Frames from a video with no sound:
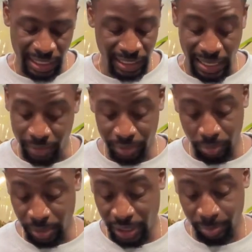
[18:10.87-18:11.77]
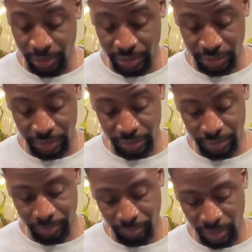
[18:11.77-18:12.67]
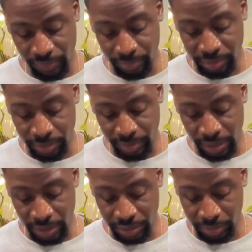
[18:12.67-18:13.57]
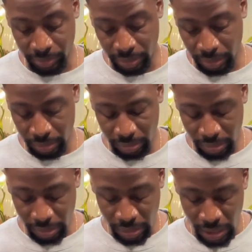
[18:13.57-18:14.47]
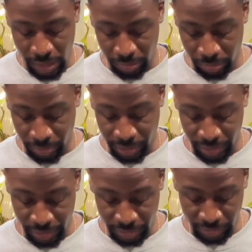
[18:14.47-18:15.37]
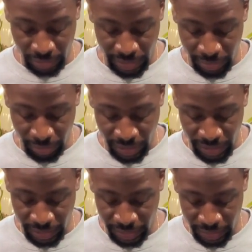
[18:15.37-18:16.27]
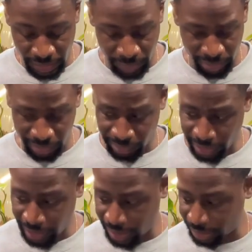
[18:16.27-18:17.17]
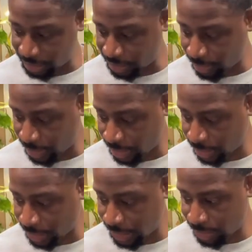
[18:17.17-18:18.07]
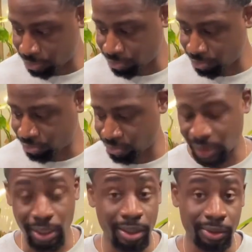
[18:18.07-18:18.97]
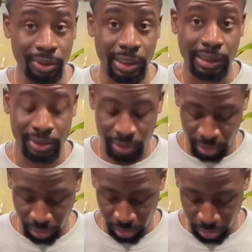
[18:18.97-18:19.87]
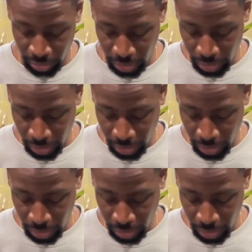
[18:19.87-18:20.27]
I don't know where that plant is, if I'm just being honest with you. I don't know where it is. I know I had it in like my greenhouse or something like that. I don't know, I couldn't tell you.